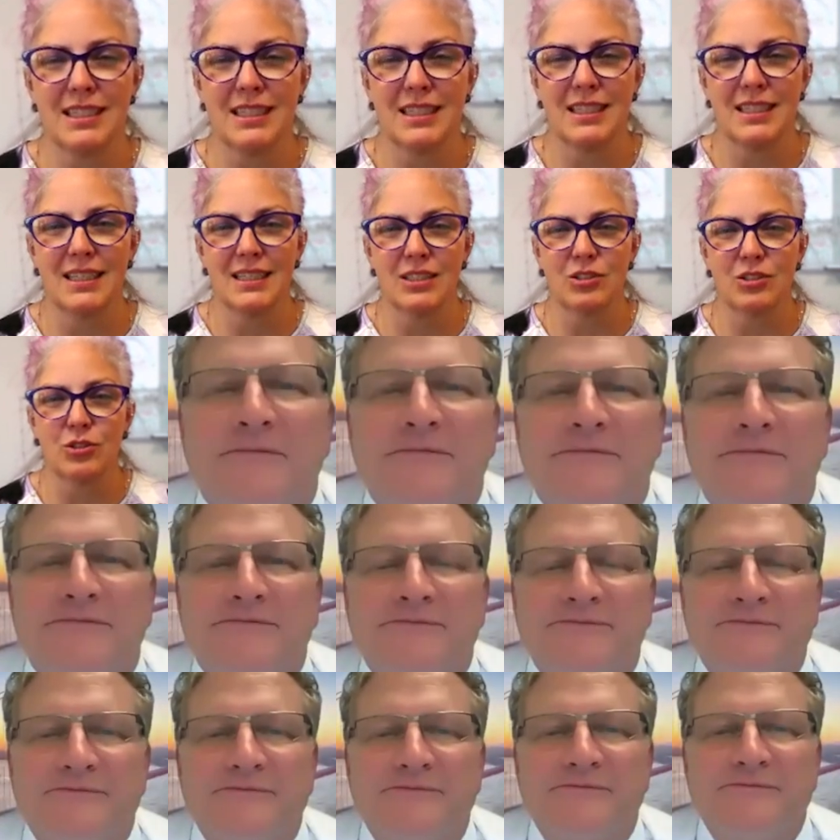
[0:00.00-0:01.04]
Sure. Don't
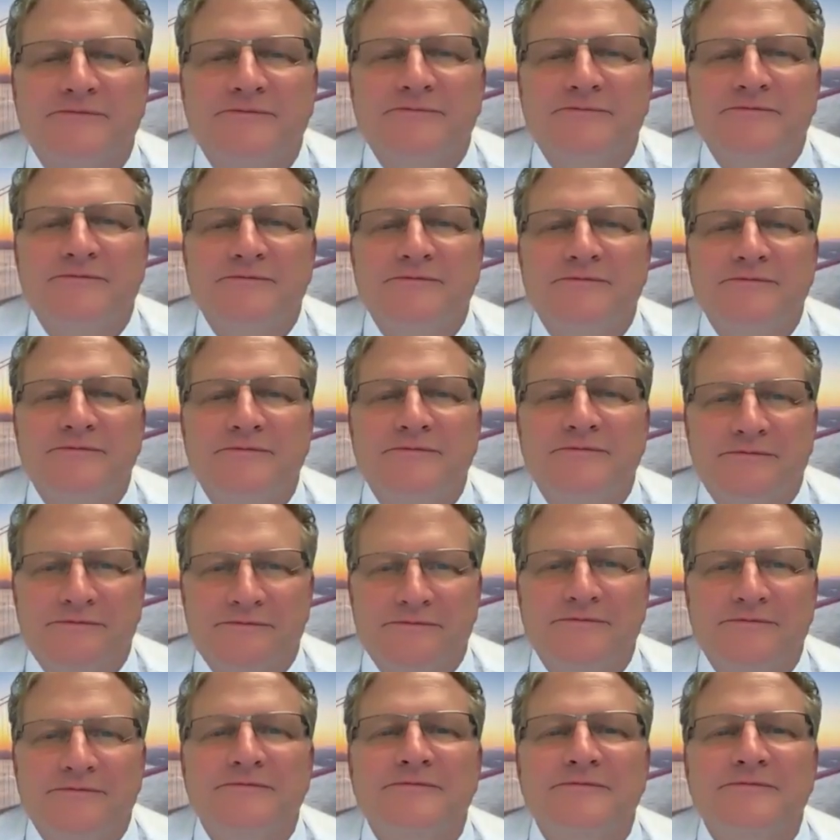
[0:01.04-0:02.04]
take it personal. Like,